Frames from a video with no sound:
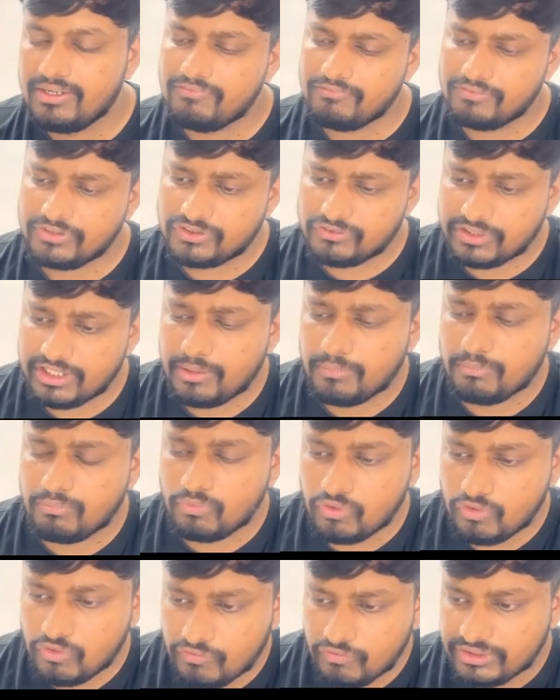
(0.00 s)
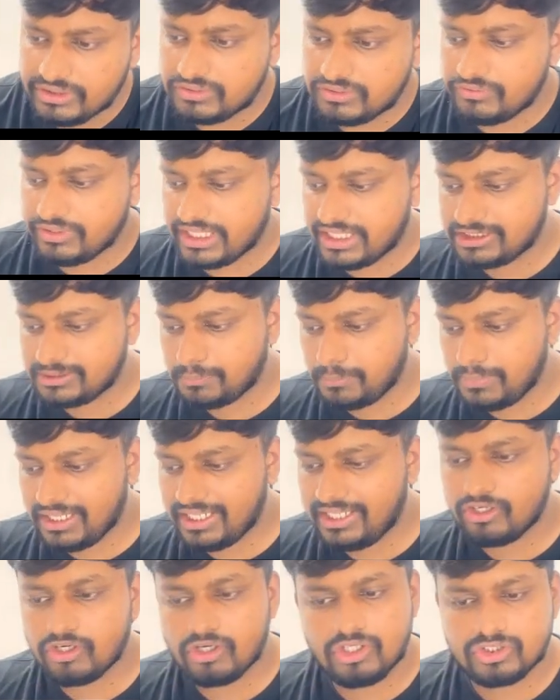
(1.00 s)
which we can move, which we can
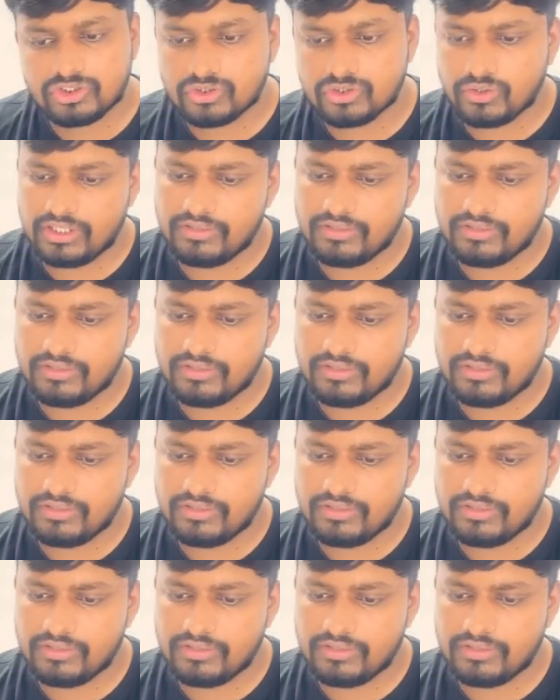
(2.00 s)
split also,